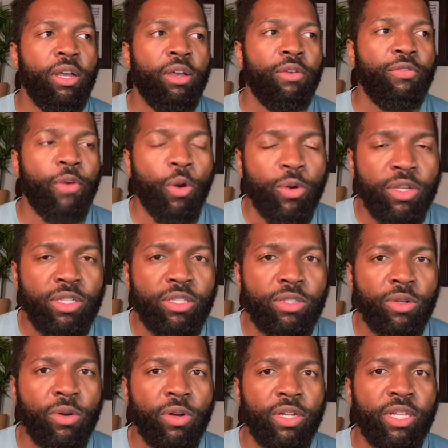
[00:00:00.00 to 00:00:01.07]
actual
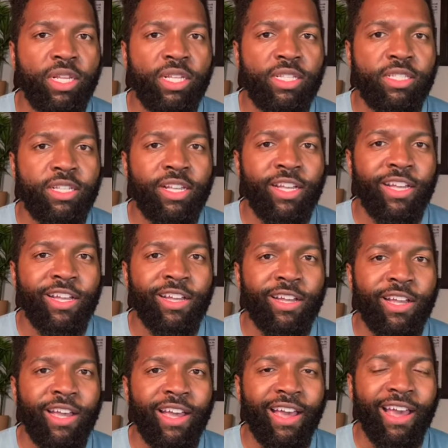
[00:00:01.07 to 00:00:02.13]
duties to protect
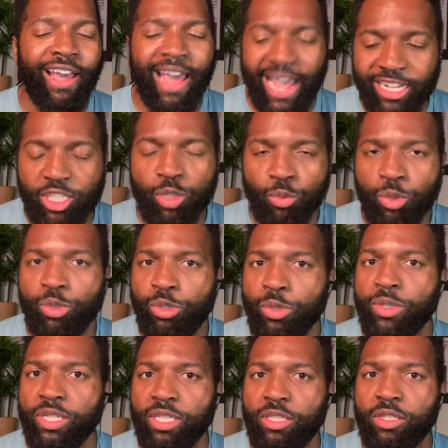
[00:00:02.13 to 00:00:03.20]
and serve and to defend us
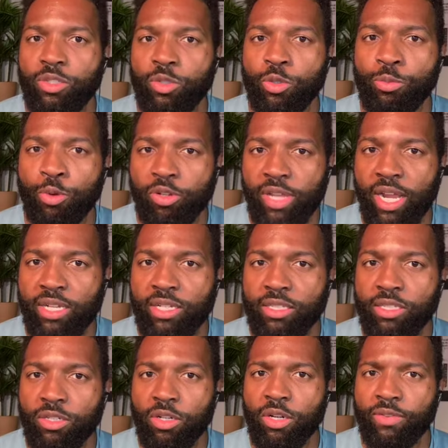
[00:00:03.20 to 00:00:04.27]
all against enemies, foreign and
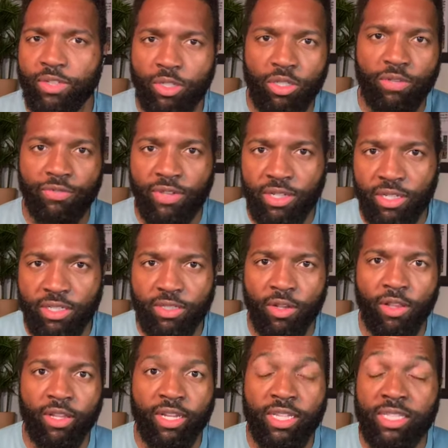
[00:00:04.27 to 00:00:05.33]
domestic, including a
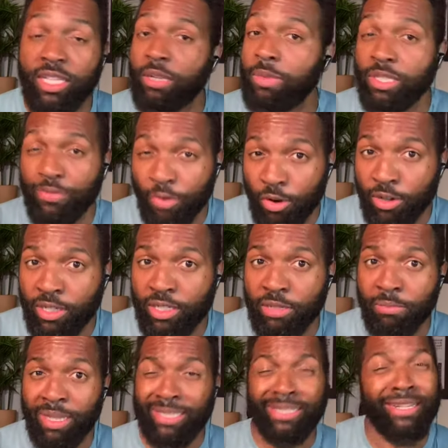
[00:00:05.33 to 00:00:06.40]
freaking global
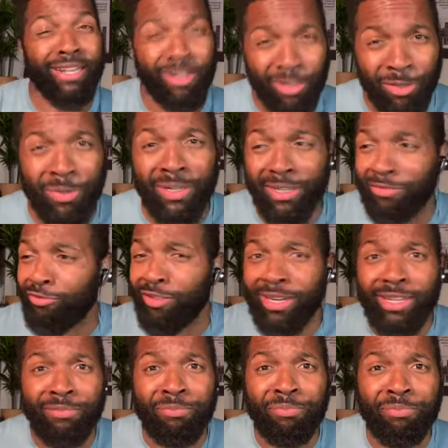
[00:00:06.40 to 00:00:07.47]
pandemic,
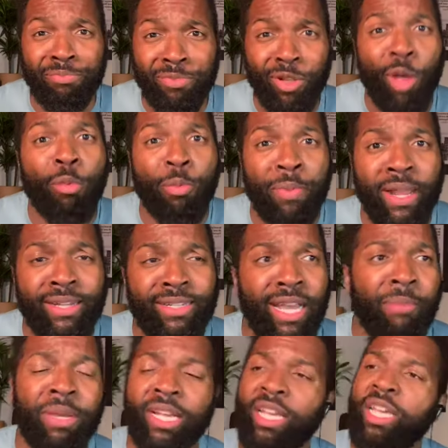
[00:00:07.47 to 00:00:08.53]
this dude is
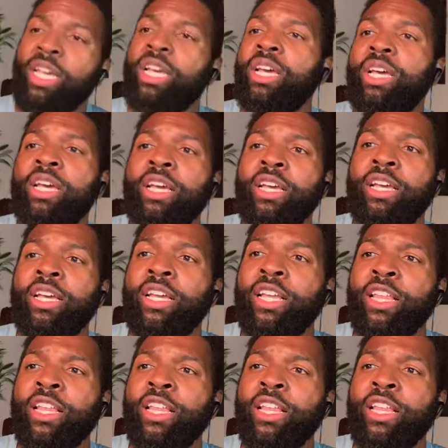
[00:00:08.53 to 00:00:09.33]
arguing